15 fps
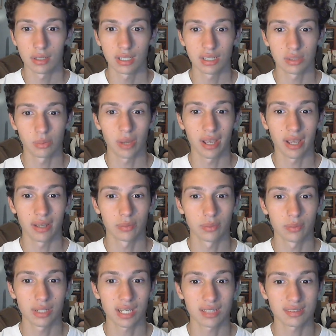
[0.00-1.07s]
Either way,
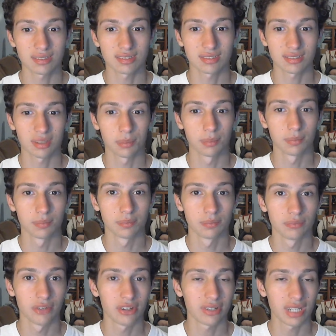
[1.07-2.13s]
we get some
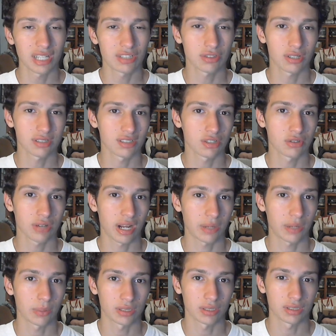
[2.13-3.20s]
very interesting
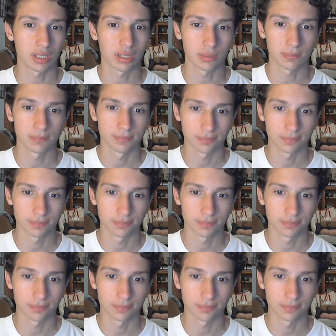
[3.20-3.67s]
track work done.